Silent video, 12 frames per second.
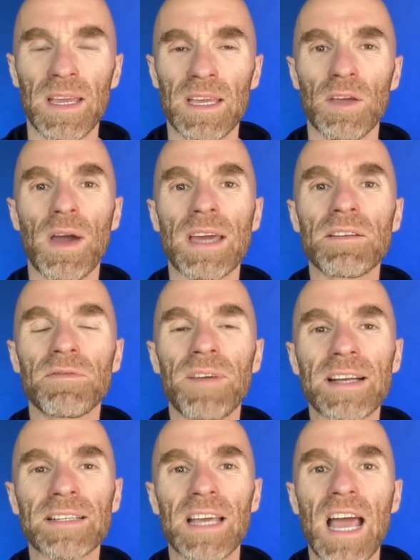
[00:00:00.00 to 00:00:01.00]
And in
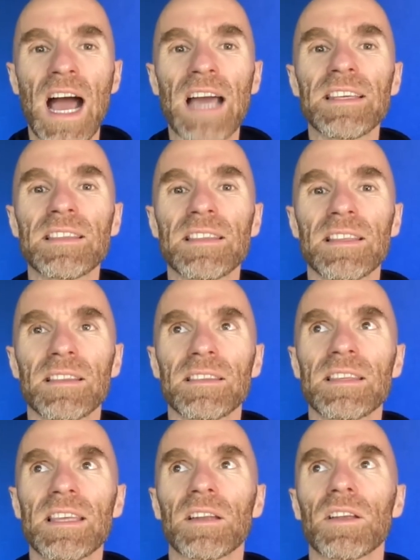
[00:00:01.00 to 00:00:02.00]
fact, I think
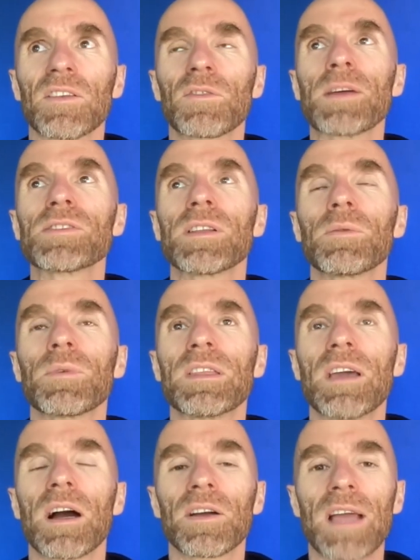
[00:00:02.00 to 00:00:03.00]
that especially with
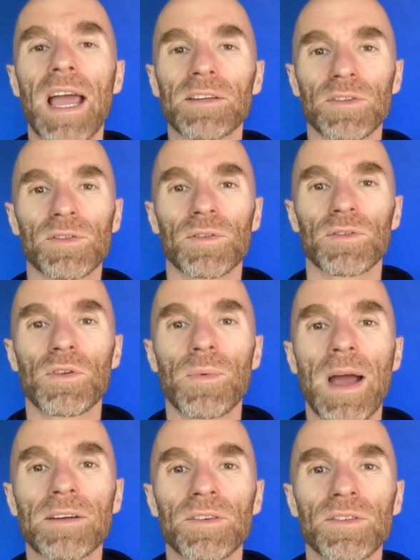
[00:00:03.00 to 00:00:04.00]
young actors or new
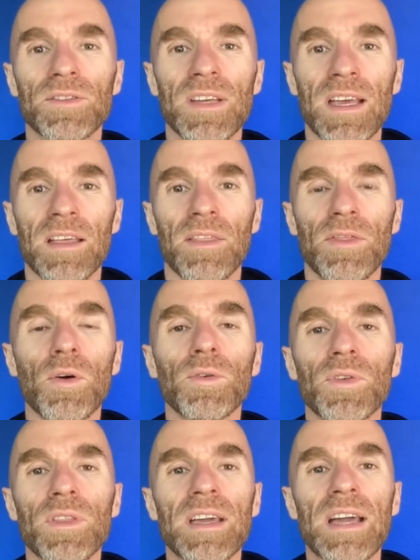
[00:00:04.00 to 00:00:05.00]
actors, those
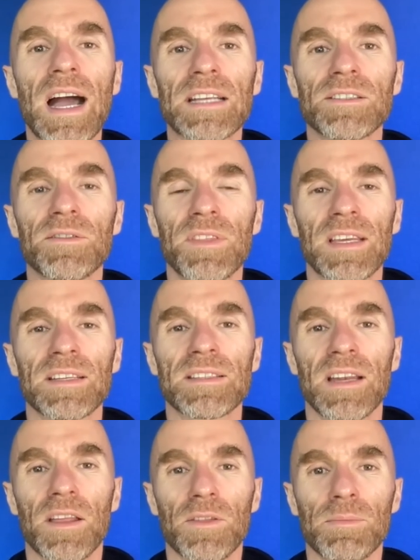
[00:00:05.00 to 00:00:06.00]
are the kinds of things
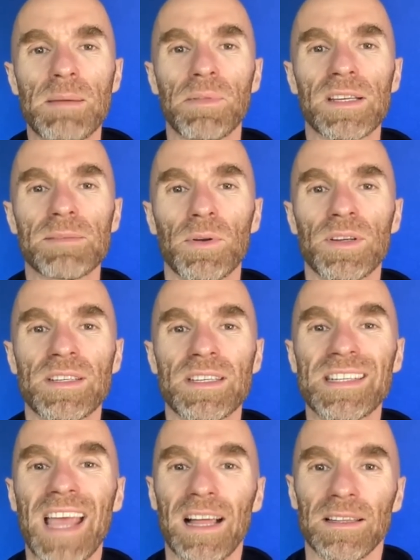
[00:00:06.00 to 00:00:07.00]
that other people experience as
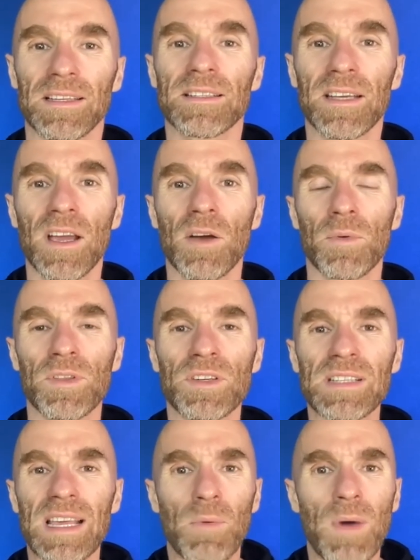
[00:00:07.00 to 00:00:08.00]
talent, where they're
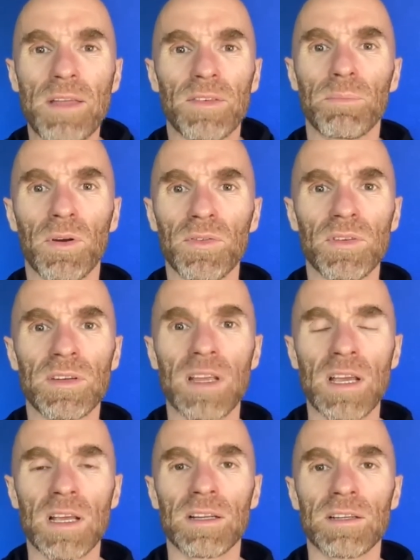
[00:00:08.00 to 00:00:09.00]
just like, wow, this person
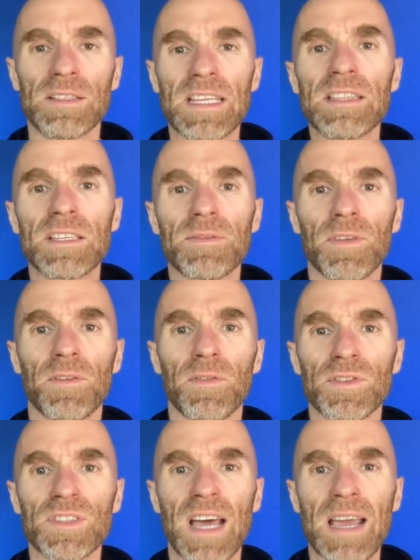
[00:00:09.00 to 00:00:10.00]
did this for the
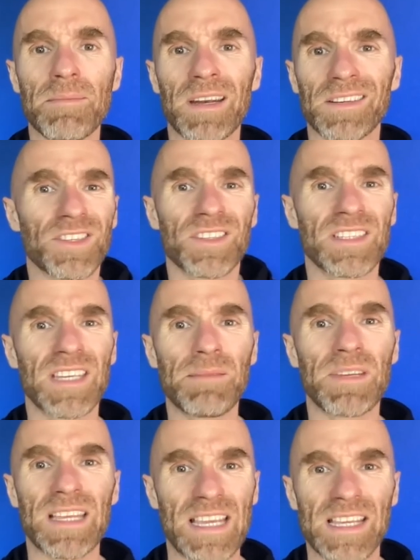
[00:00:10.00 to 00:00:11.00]
first time and it just
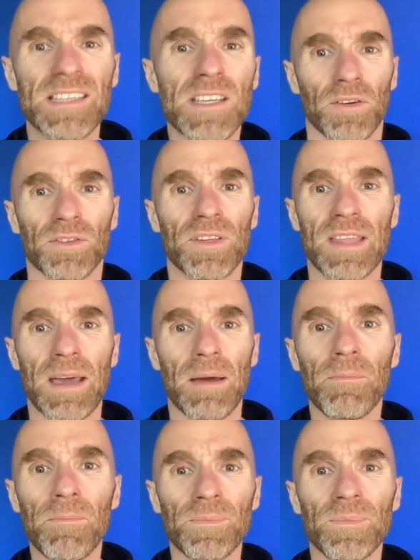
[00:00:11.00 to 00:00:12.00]
seemed easier to
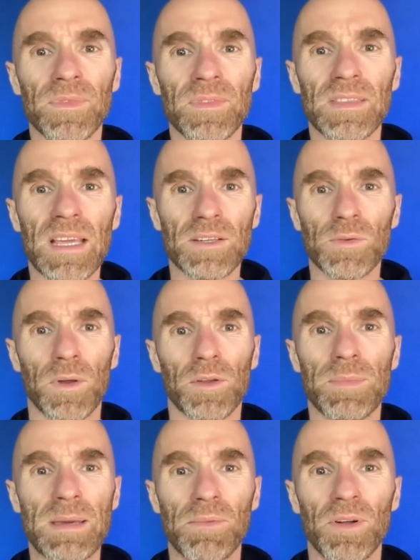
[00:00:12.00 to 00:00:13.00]
them than to other
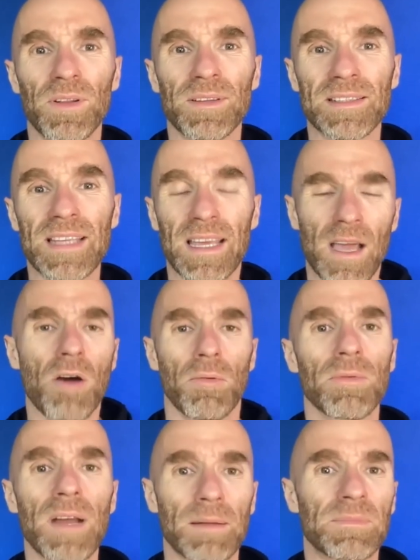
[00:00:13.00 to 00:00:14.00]
people. It's like, oh,
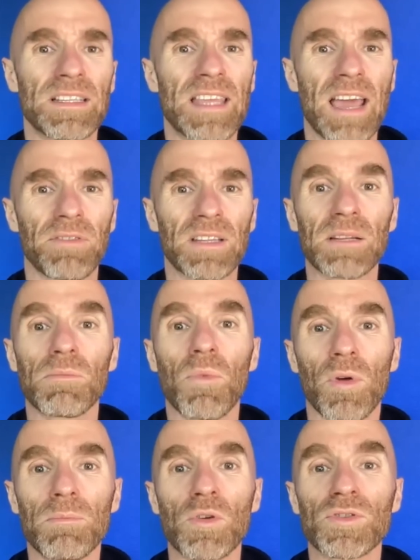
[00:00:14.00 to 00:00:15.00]
right. Did they have a little more
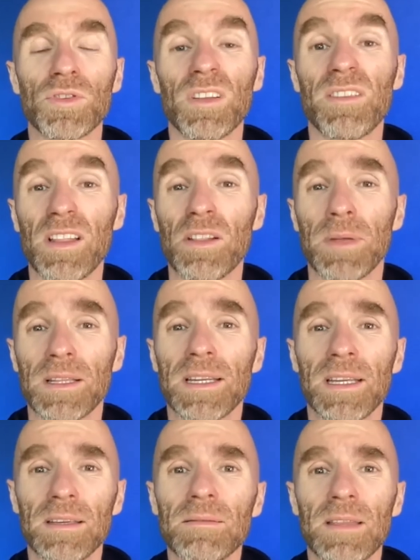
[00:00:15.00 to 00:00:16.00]
emotional
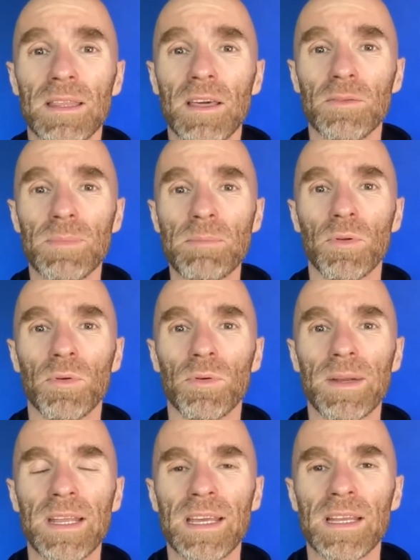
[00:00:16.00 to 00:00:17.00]
availability than the other people who were
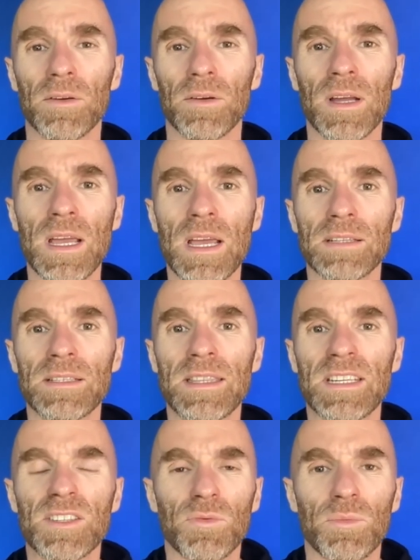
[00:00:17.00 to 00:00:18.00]
reading it? Or did they
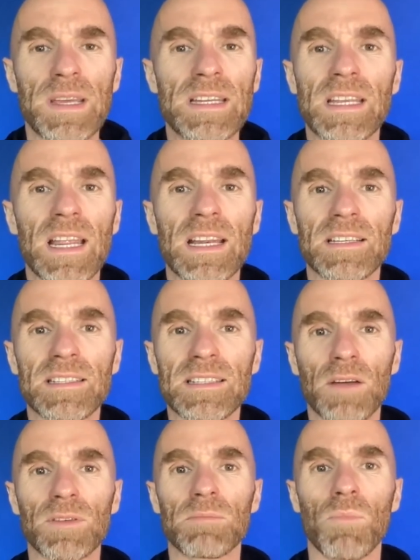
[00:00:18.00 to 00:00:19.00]
just read it and it
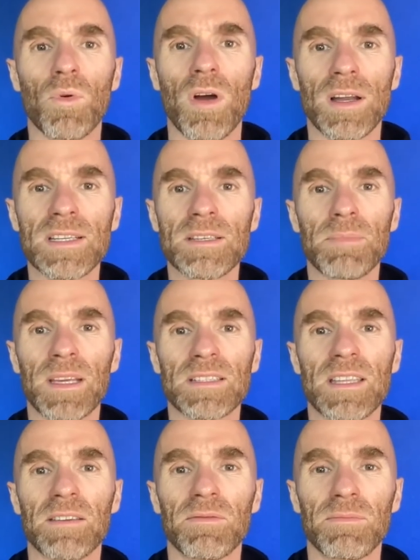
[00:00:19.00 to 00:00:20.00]
sounded more honest because
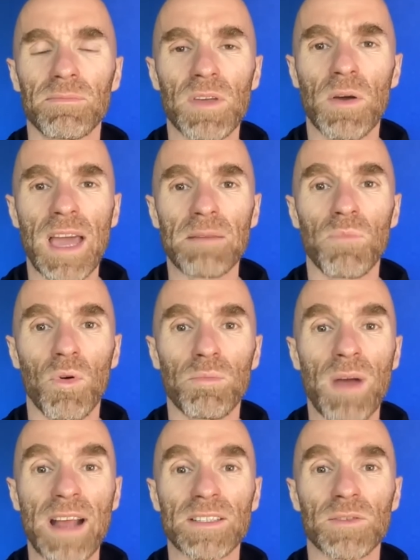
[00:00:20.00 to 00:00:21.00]
they've had more
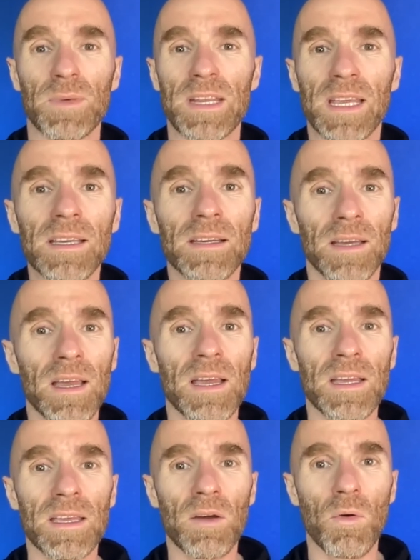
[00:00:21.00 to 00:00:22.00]
practice reading?
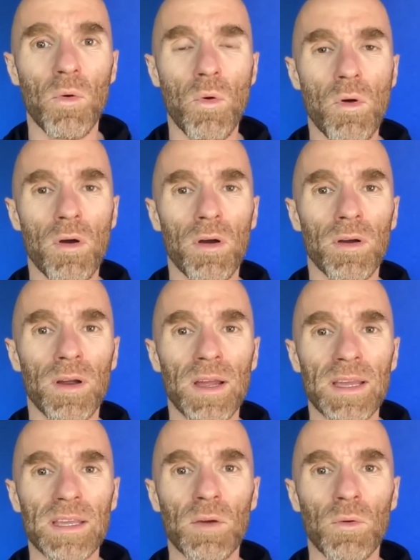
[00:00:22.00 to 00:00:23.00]
Or
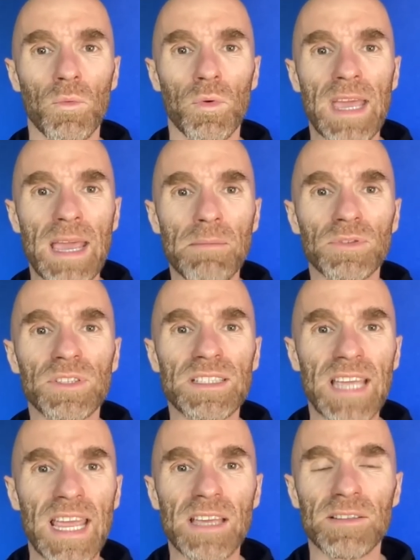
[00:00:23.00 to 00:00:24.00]
were they able to
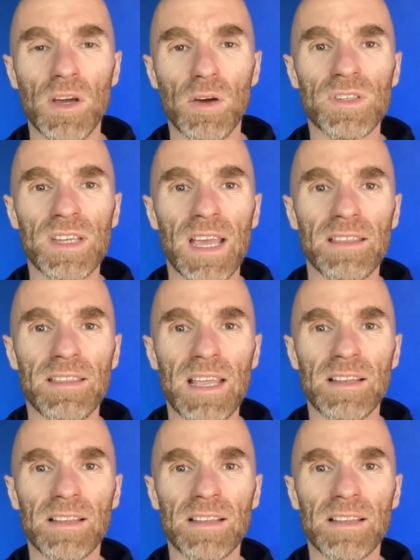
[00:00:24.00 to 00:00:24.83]
take notes and then